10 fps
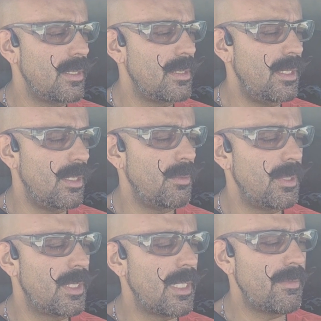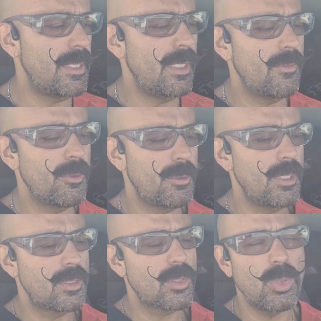just dealing with everything from
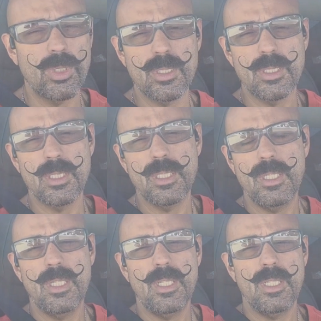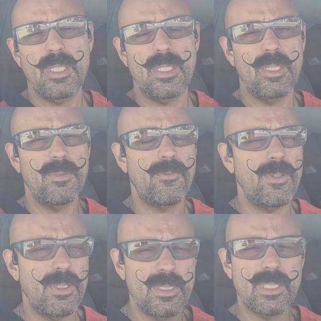Cook's Corner, the
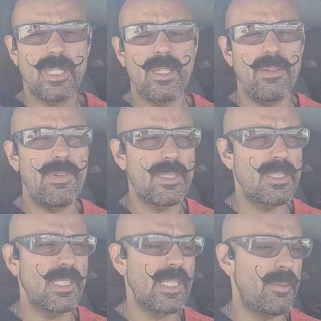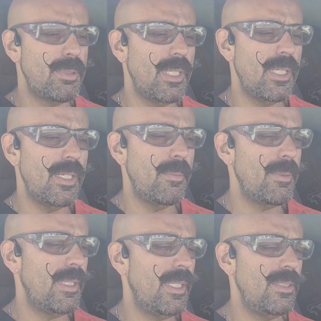feelings that events like that bring up,
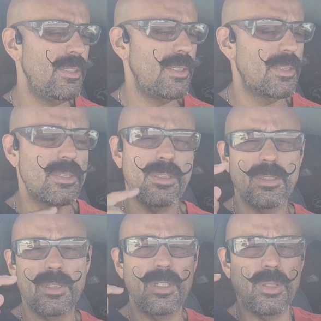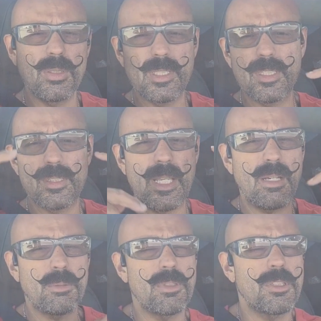and then you just go in this
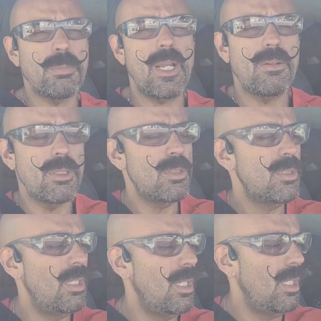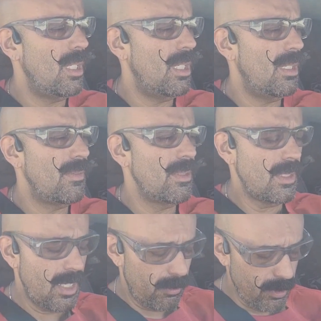downward spiral of
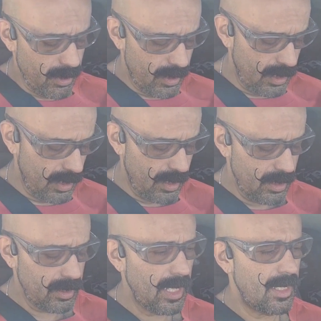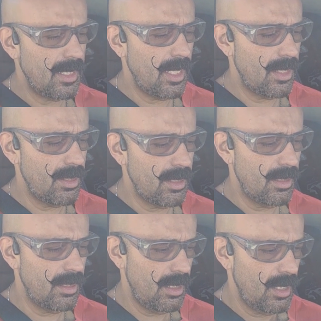you're not worthy, this, that, and the
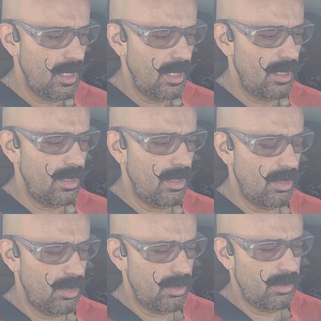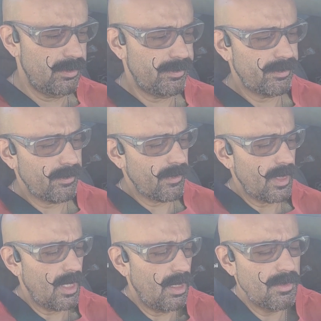other, you know,
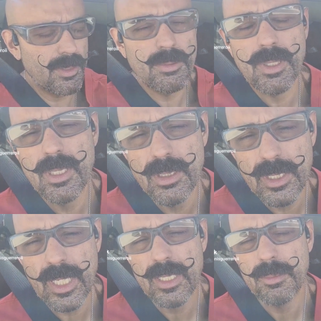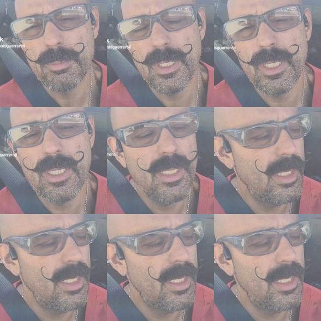however you want to look at it. But